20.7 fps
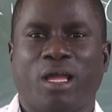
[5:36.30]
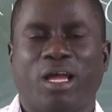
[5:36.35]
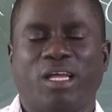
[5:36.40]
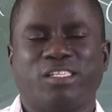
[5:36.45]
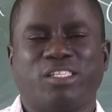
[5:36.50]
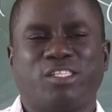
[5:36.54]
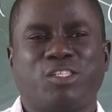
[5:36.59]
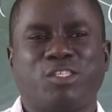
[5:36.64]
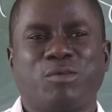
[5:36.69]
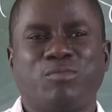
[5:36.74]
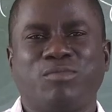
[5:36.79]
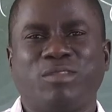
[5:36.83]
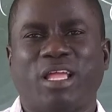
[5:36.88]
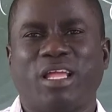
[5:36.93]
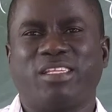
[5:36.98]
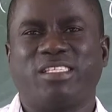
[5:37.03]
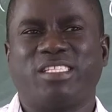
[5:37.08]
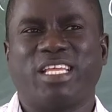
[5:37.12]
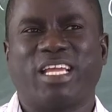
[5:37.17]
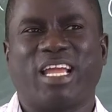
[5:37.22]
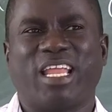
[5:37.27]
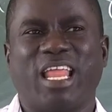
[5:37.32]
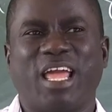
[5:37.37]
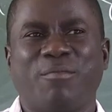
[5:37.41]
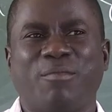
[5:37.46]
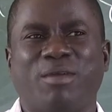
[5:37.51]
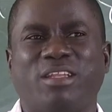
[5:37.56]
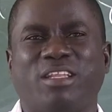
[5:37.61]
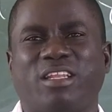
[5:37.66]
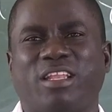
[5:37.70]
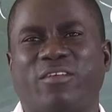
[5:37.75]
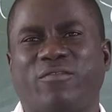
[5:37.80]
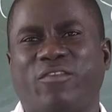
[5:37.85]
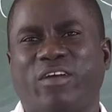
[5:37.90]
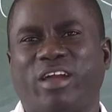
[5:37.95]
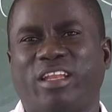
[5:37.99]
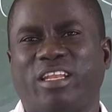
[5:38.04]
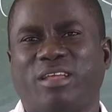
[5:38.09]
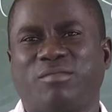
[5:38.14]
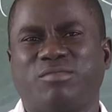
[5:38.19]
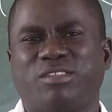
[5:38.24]
And sometimes the climate that they
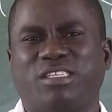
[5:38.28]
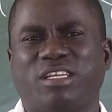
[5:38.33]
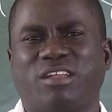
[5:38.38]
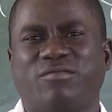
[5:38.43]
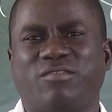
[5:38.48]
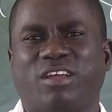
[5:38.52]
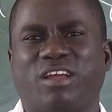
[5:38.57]
find themselves,